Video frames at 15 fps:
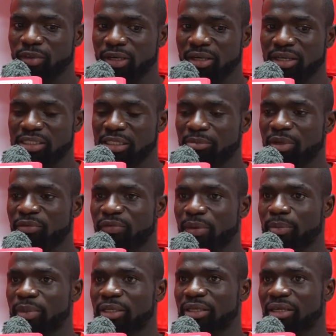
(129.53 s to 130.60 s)
the Simba
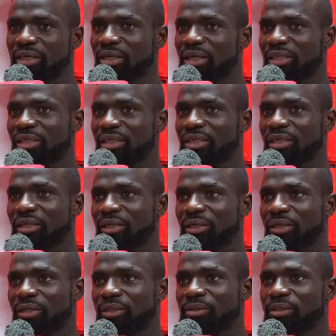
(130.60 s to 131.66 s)
family, then I think
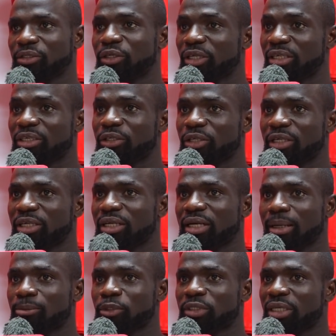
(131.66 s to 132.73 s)
you didn't
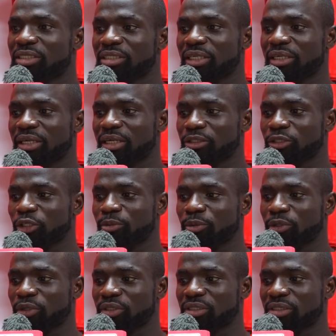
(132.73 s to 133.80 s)
come to Tanzania at all,
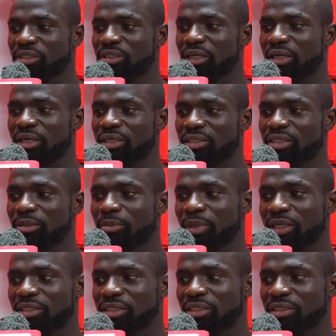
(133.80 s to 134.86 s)
because Simba
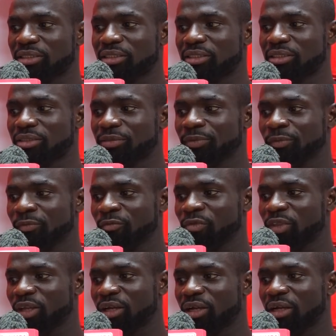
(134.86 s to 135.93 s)
is
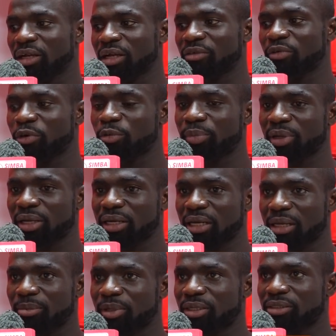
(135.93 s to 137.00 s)
a very big
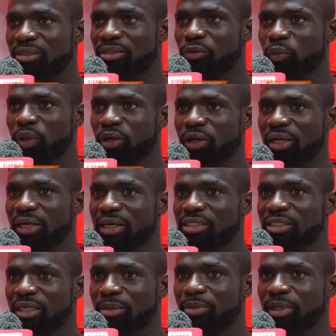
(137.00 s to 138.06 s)
club and
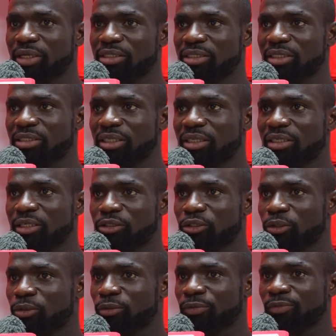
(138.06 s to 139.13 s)
well-organized club here in Tanzania.
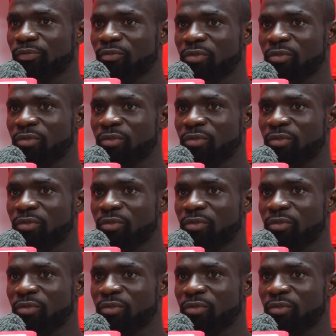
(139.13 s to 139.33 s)
So